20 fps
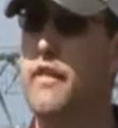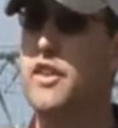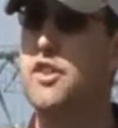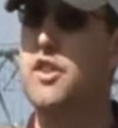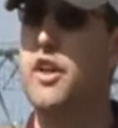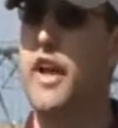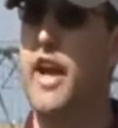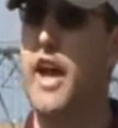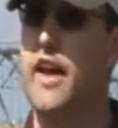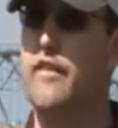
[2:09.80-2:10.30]
of,
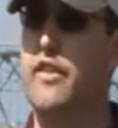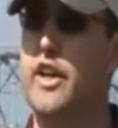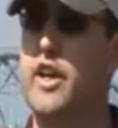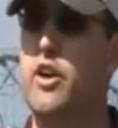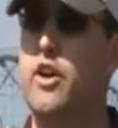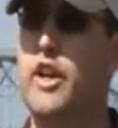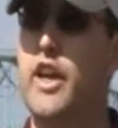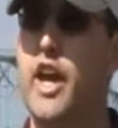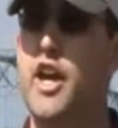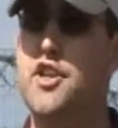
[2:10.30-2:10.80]
it's going to have an
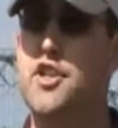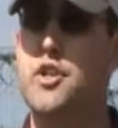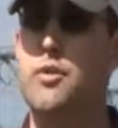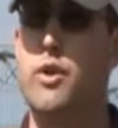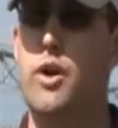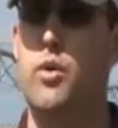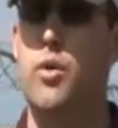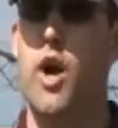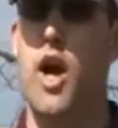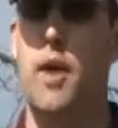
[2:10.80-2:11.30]
irrigation
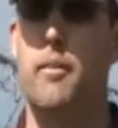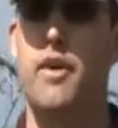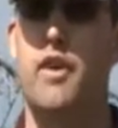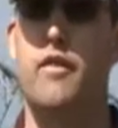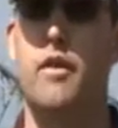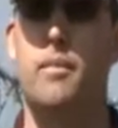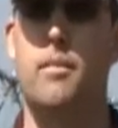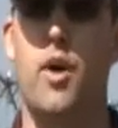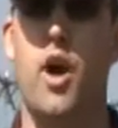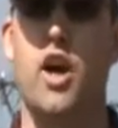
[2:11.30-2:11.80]

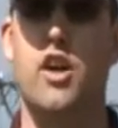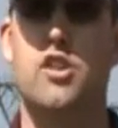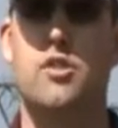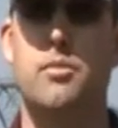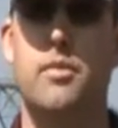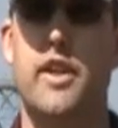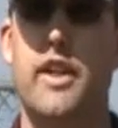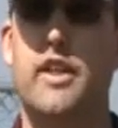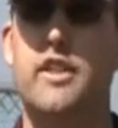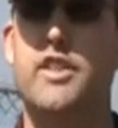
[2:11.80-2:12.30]
requirement of
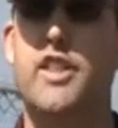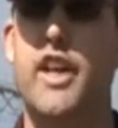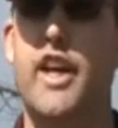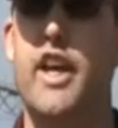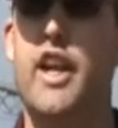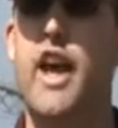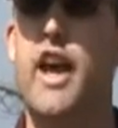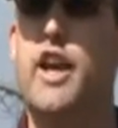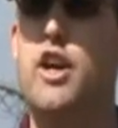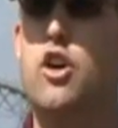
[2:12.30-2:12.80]
approximately
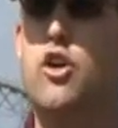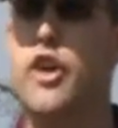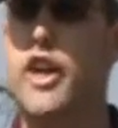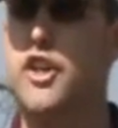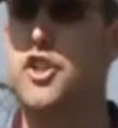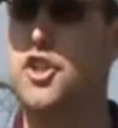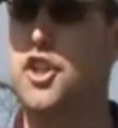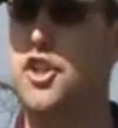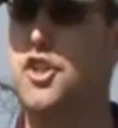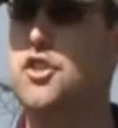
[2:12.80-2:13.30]
10 acre
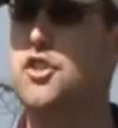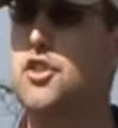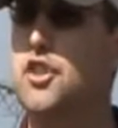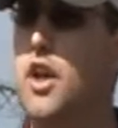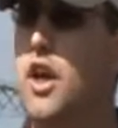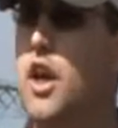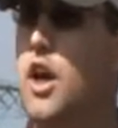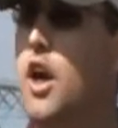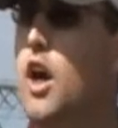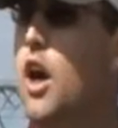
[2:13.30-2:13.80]
inches
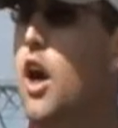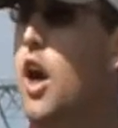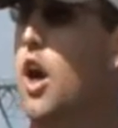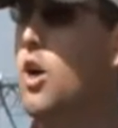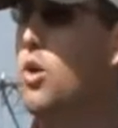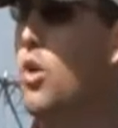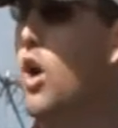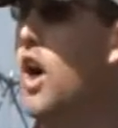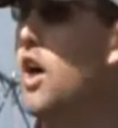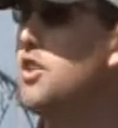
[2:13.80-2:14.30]

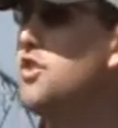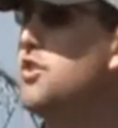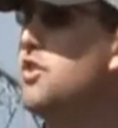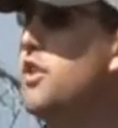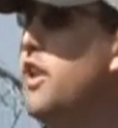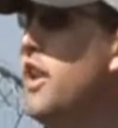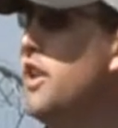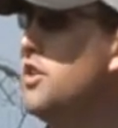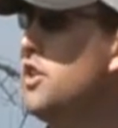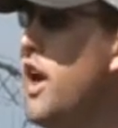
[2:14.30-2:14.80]
across
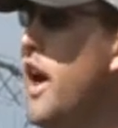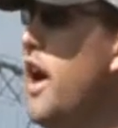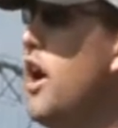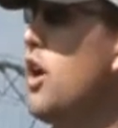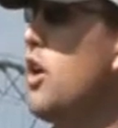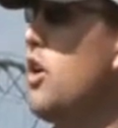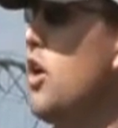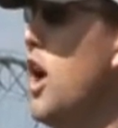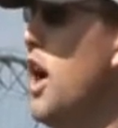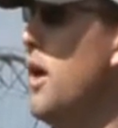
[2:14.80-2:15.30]
the
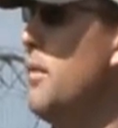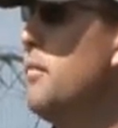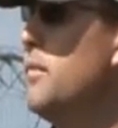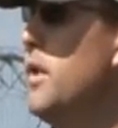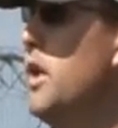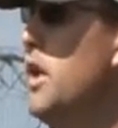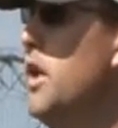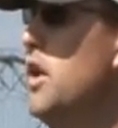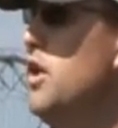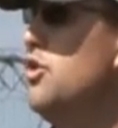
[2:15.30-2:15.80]
entire crop
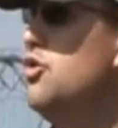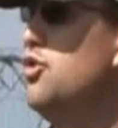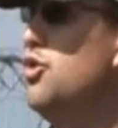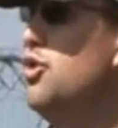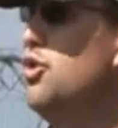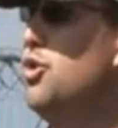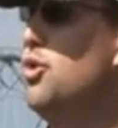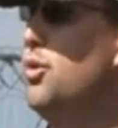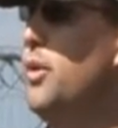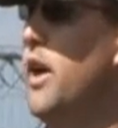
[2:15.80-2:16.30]

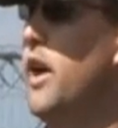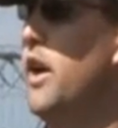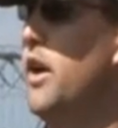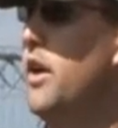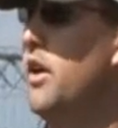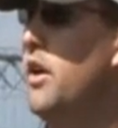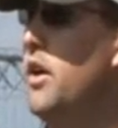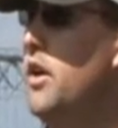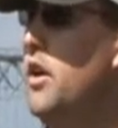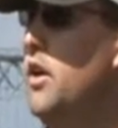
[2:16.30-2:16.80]
to
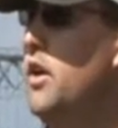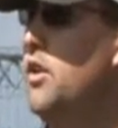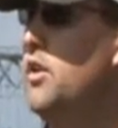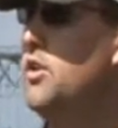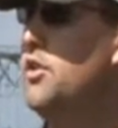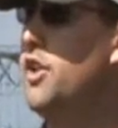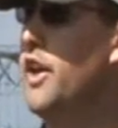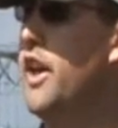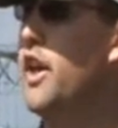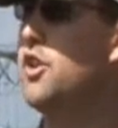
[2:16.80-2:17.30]

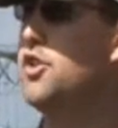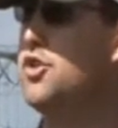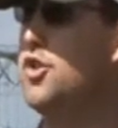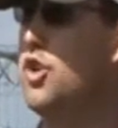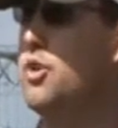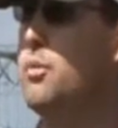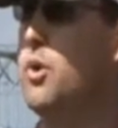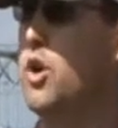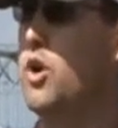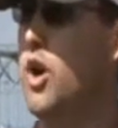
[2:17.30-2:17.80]
get a
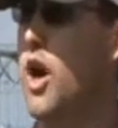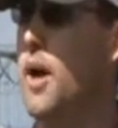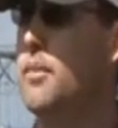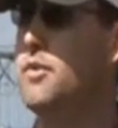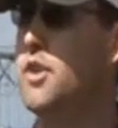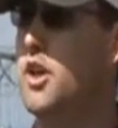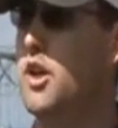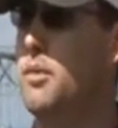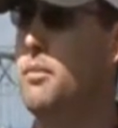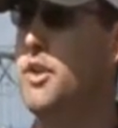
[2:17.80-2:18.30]
suitable
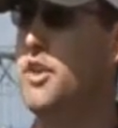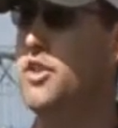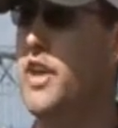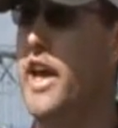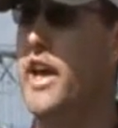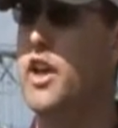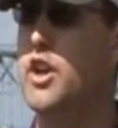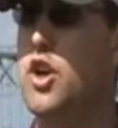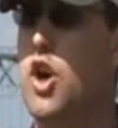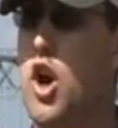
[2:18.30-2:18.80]
crop that can be
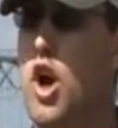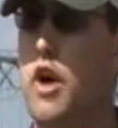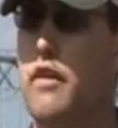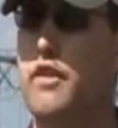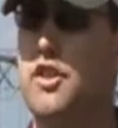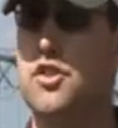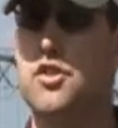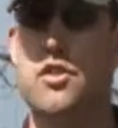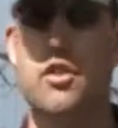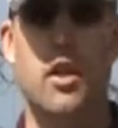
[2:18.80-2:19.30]
taken to
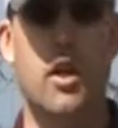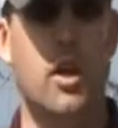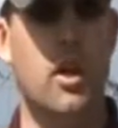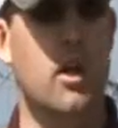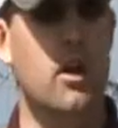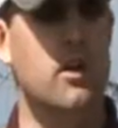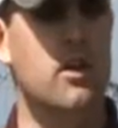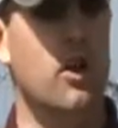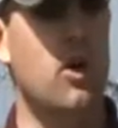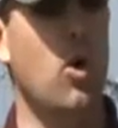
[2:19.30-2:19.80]
harvest.
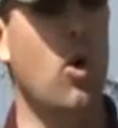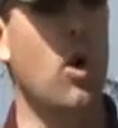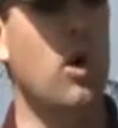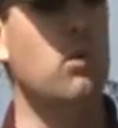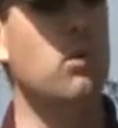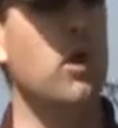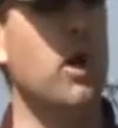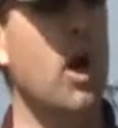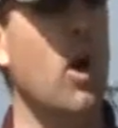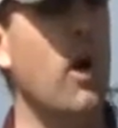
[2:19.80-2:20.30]
The
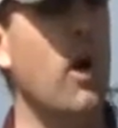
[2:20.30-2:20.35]
corn will